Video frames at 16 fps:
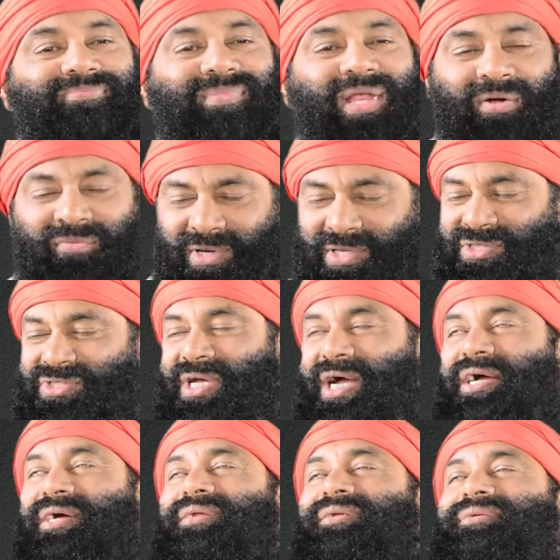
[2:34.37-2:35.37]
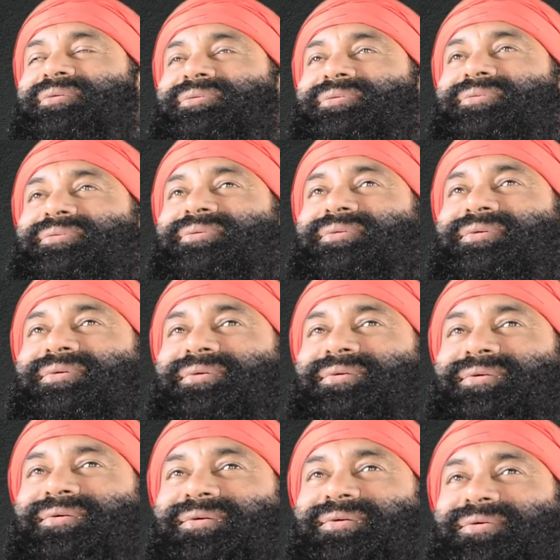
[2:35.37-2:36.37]
Every child
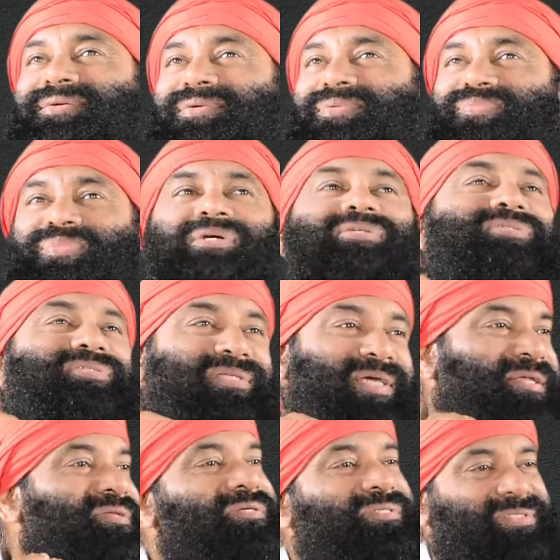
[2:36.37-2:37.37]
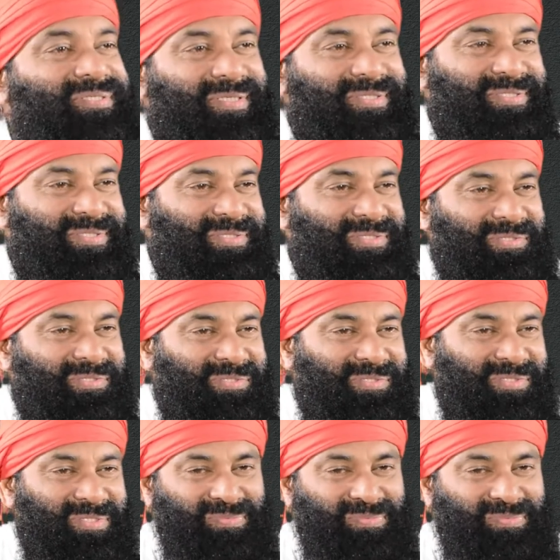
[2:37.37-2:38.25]
means the innocence,